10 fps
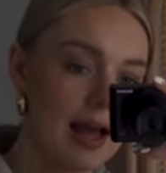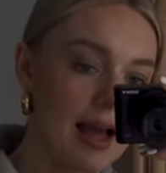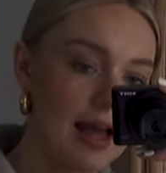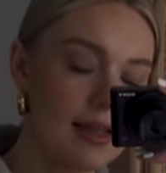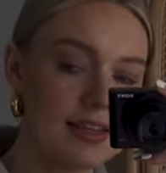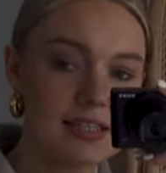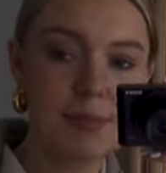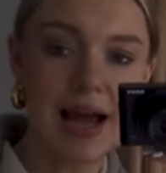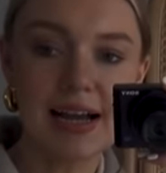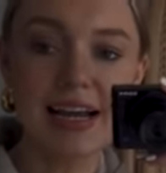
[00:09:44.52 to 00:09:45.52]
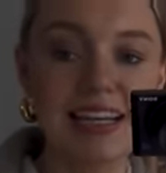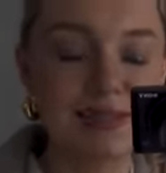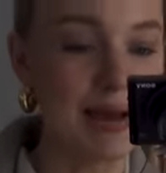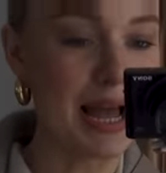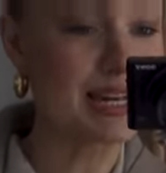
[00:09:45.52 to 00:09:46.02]
Uh, this bag
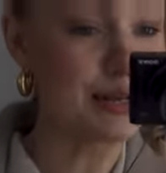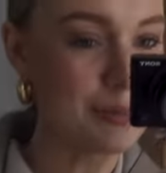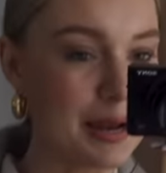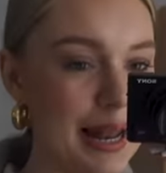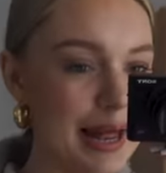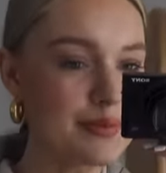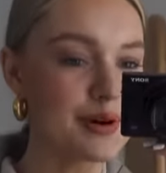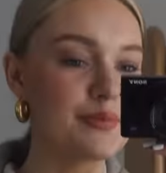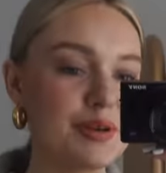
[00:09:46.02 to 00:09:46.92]
is my new Pauline one,